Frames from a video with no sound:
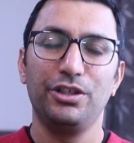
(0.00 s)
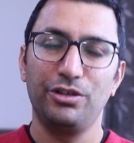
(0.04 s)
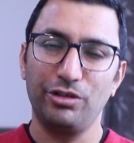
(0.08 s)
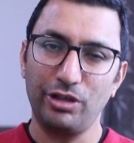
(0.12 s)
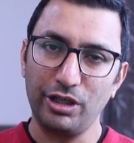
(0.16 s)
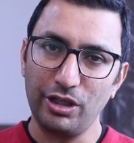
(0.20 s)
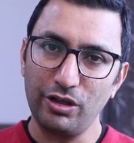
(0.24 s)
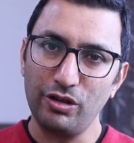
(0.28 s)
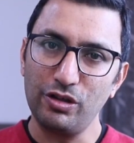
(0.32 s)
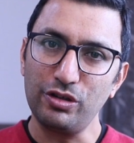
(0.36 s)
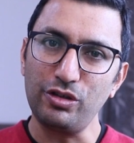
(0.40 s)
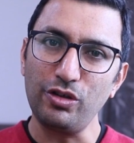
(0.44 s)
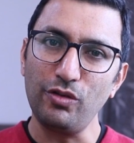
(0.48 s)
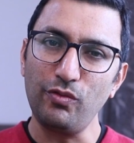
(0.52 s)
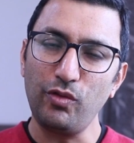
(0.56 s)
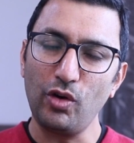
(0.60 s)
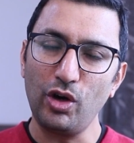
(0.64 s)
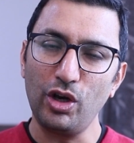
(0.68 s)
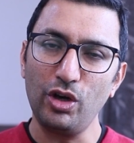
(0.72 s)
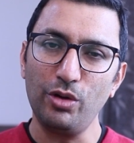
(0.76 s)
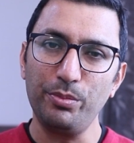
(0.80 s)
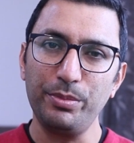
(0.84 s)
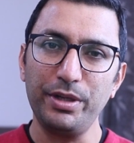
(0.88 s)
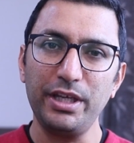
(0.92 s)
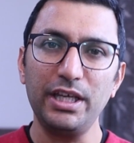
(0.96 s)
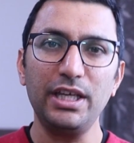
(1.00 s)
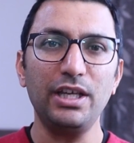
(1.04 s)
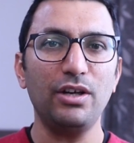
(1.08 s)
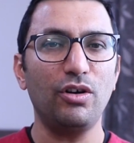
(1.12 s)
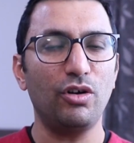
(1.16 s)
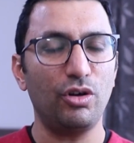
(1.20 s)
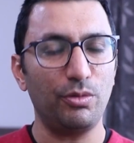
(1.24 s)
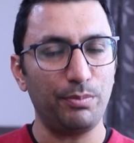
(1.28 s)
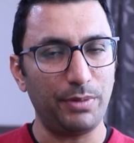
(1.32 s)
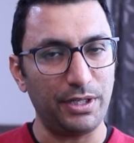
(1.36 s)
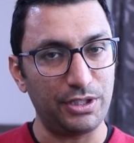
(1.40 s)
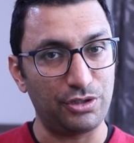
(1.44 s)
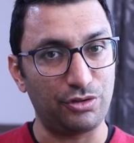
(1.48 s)
You can also follow me
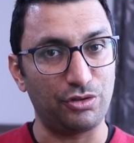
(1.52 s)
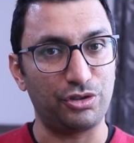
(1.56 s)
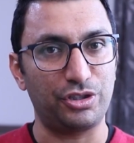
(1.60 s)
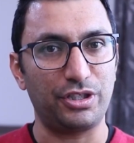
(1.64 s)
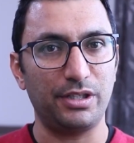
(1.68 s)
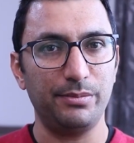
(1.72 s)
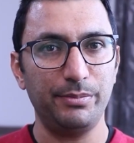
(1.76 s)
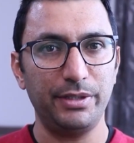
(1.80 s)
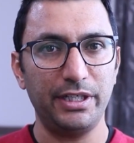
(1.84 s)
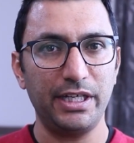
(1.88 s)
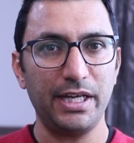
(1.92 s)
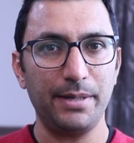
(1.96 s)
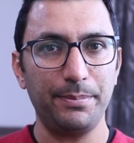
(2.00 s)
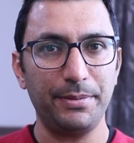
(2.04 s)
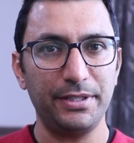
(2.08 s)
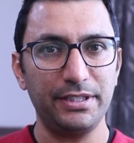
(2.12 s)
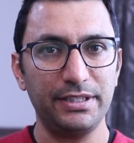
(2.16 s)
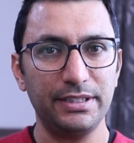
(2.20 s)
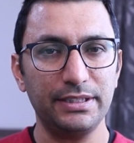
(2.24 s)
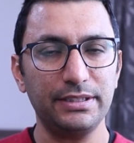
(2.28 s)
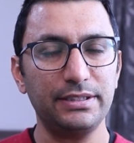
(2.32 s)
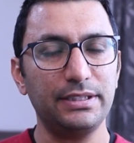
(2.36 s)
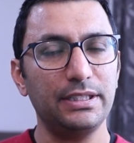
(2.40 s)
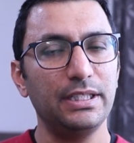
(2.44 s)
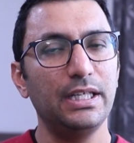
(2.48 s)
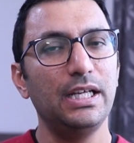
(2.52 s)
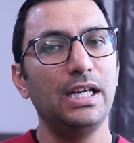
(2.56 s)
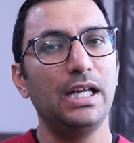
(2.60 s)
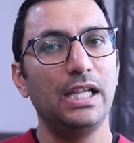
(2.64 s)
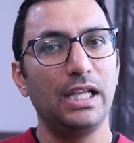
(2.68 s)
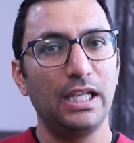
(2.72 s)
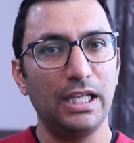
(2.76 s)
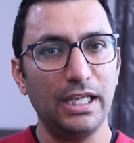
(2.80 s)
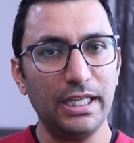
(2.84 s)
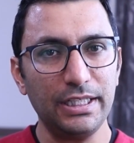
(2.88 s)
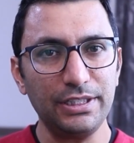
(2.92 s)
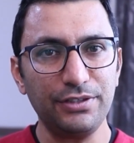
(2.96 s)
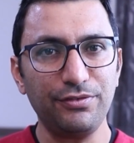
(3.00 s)
on my social media pages.
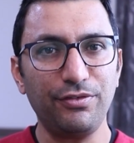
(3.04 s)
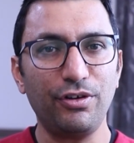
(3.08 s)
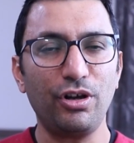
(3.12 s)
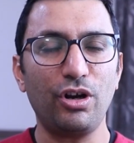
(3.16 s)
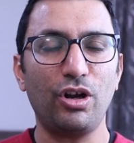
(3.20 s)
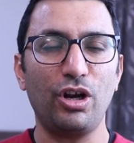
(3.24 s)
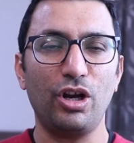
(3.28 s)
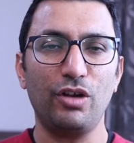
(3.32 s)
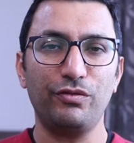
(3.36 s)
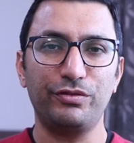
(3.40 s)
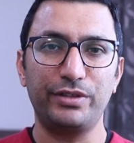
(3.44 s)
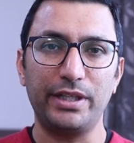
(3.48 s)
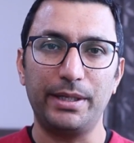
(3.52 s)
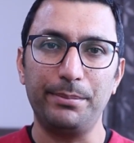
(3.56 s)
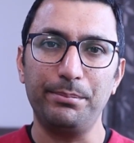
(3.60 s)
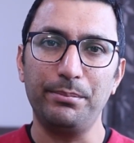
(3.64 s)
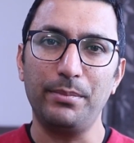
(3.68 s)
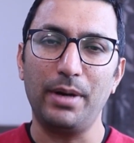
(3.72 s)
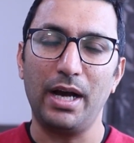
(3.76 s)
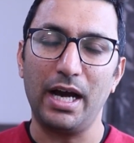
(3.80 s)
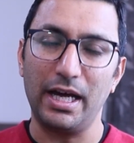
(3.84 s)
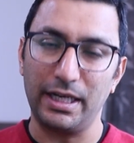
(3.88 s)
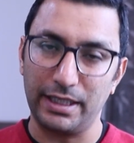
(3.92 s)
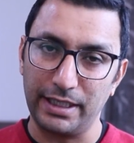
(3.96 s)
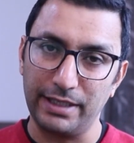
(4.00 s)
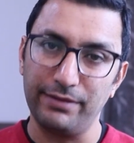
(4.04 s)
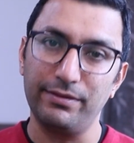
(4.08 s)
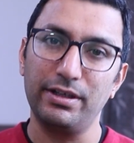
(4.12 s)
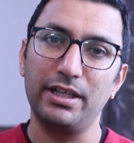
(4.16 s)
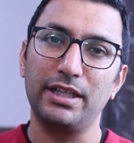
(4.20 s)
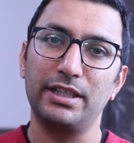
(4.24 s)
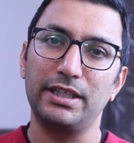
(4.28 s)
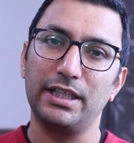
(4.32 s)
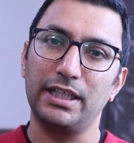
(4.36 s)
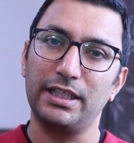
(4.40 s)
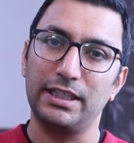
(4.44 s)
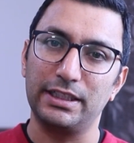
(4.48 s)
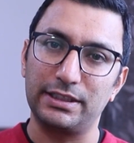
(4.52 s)
Links for all of them are given
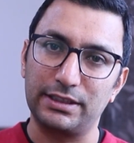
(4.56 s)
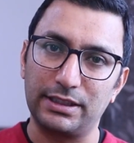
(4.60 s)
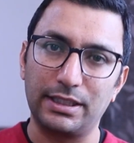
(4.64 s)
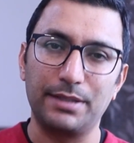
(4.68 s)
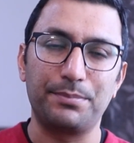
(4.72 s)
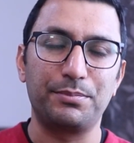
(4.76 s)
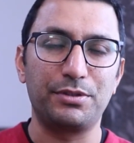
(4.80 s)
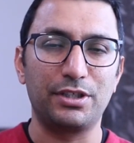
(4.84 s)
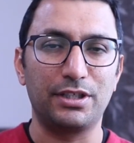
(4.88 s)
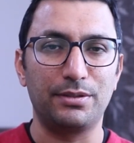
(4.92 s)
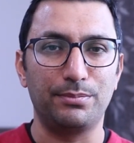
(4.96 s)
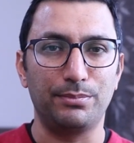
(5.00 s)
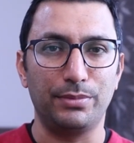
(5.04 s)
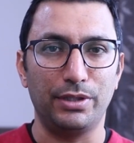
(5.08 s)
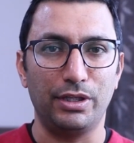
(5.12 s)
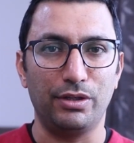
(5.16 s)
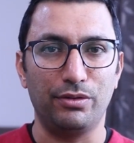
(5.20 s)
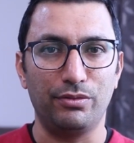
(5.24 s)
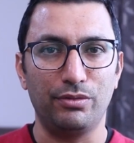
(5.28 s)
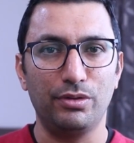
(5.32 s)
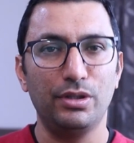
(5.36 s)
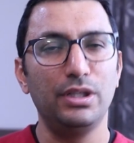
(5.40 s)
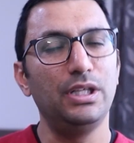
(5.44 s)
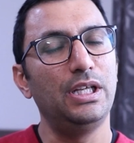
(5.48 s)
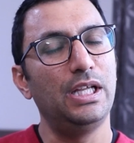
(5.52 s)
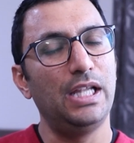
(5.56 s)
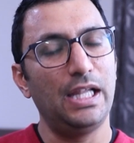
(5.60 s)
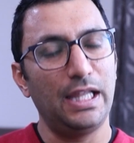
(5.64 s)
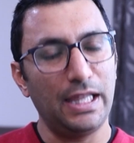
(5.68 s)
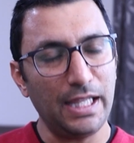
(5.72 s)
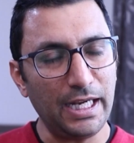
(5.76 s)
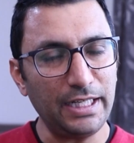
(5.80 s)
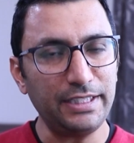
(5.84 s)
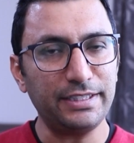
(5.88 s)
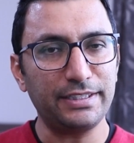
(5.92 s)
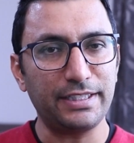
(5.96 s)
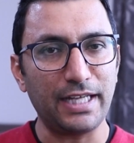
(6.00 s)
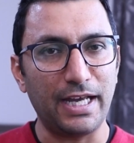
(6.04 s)
in the description below.
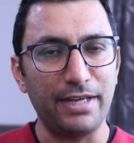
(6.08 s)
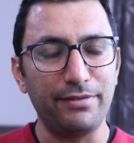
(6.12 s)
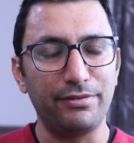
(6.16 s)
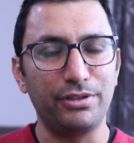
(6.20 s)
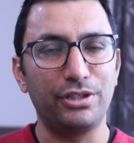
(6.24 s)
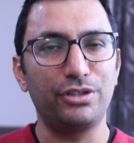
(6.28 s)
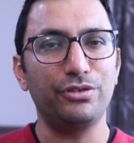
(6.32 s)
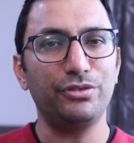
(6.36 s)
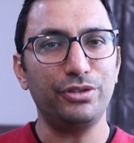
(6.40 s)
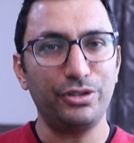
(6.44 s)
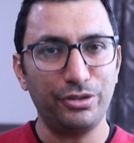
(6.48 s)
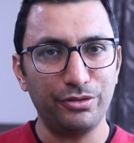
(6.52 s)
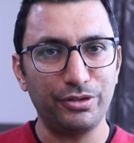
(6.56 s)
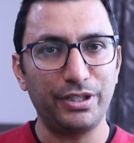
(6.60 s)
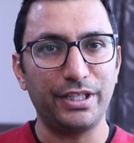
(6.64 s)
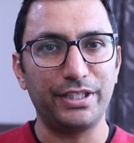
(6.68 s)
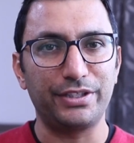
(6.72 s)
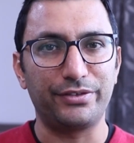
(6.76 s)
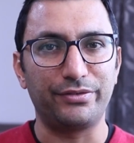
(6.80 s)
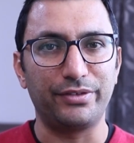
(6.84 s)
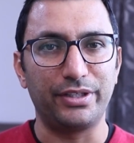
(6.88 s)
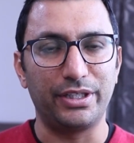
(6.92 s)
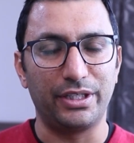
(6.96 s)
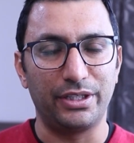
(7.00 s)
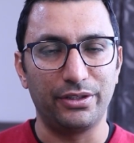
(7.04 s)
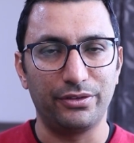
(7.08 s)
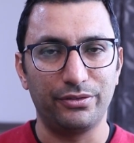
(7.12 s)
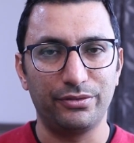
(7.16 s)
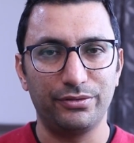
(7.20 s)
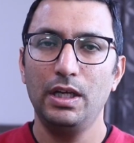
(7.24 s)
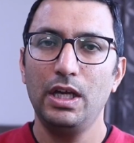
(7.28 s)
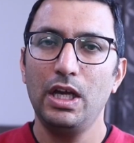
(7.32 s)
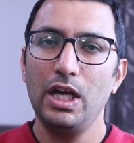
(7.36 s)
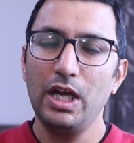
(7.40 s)
Let's dive into today's video.